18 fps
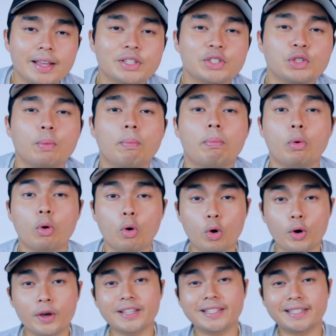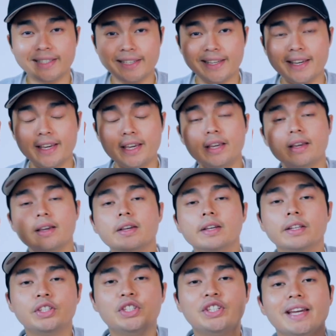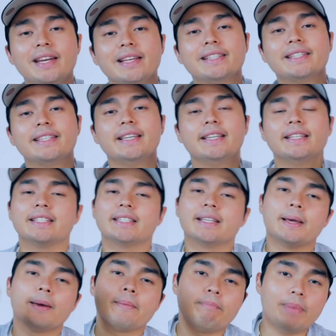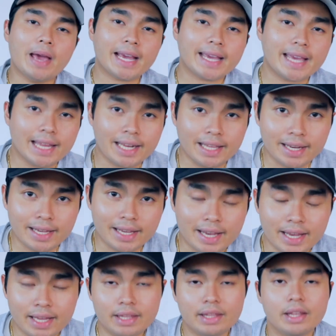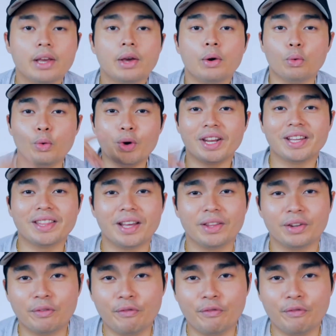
it's your boy C Genesis back at it again with another